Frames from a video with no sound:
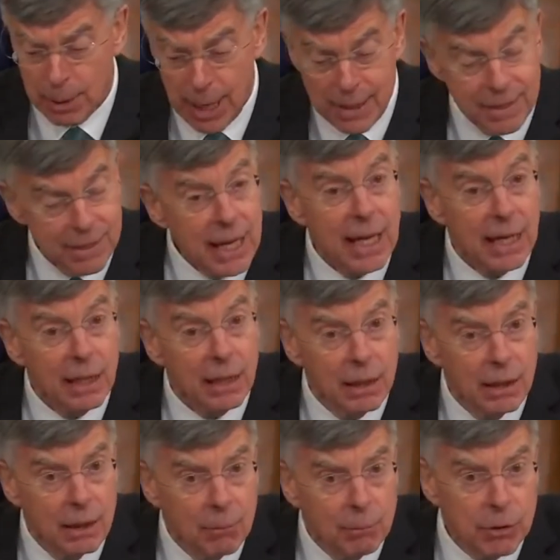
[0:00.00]
But I think,
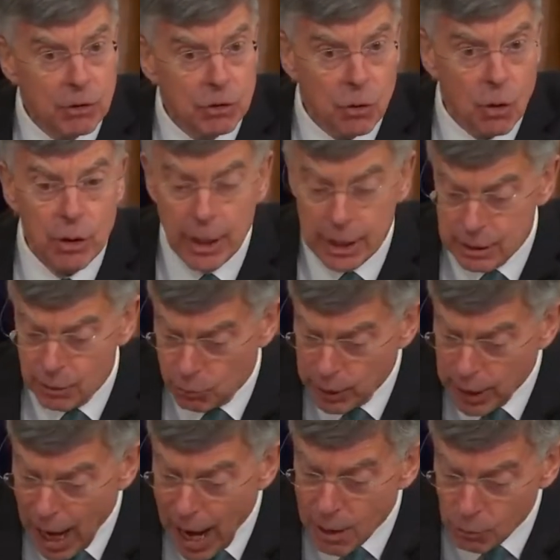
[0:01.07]
Mr. Jordan,
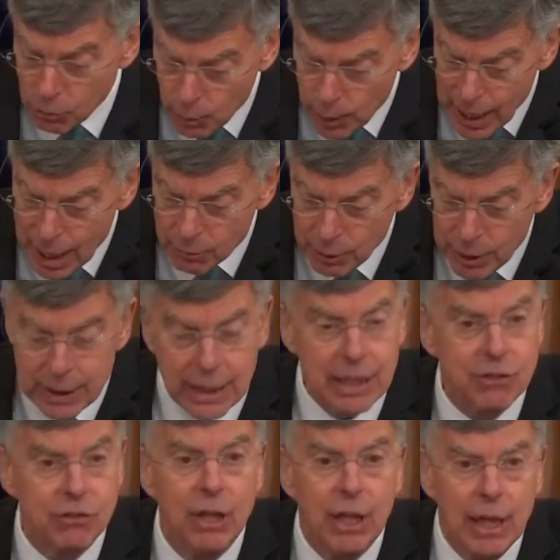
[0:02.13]
the way I read
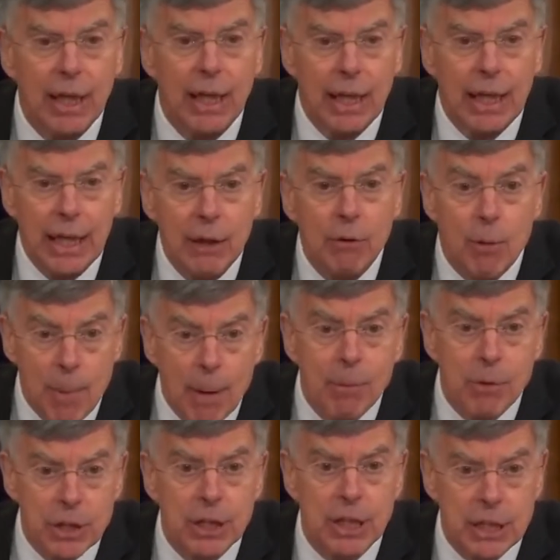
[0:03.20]
this, he
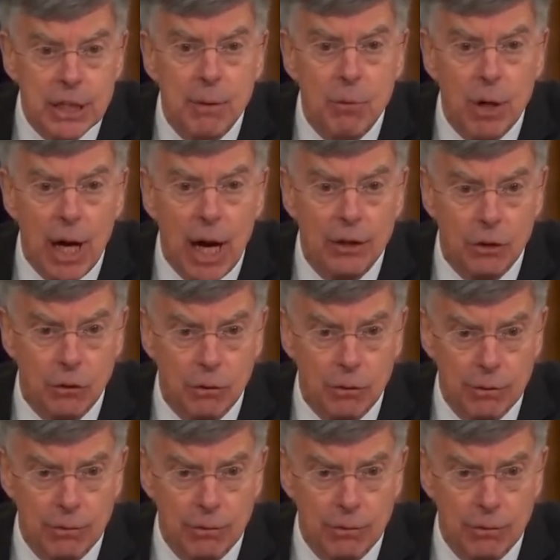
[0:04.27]
remembers it the same way I do.